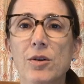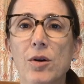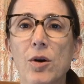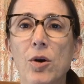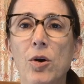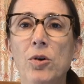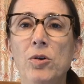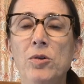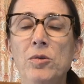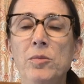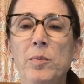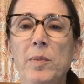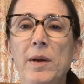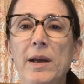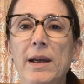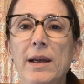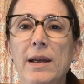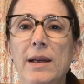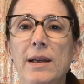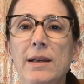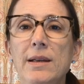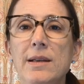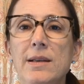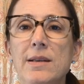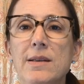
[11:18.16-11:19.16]
your own
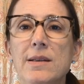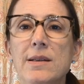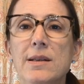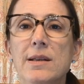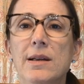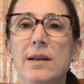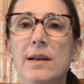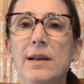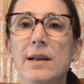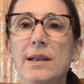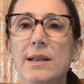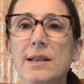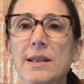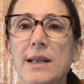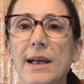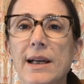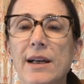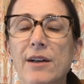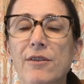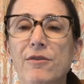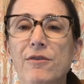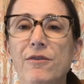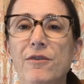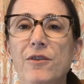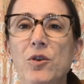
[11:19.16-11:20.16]
pace,
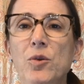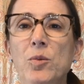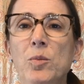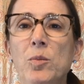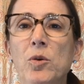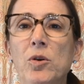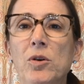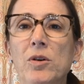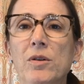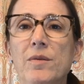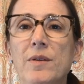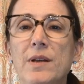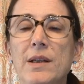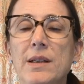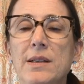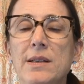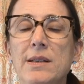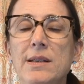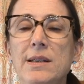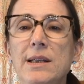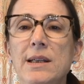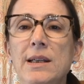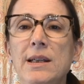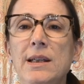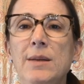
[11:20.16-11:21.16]
take a few more of these
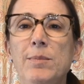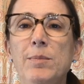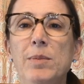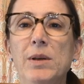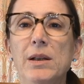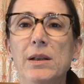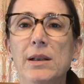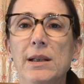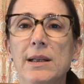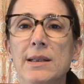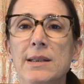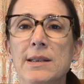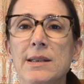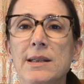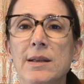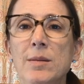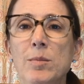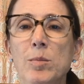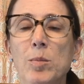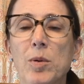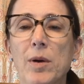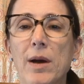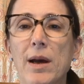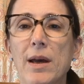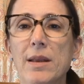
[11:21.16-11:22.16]
deep
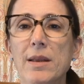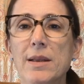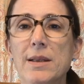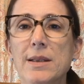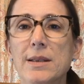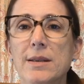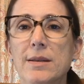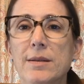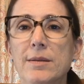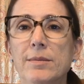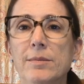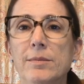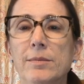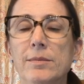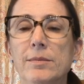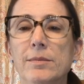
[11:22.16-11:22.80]
cleansing breaths.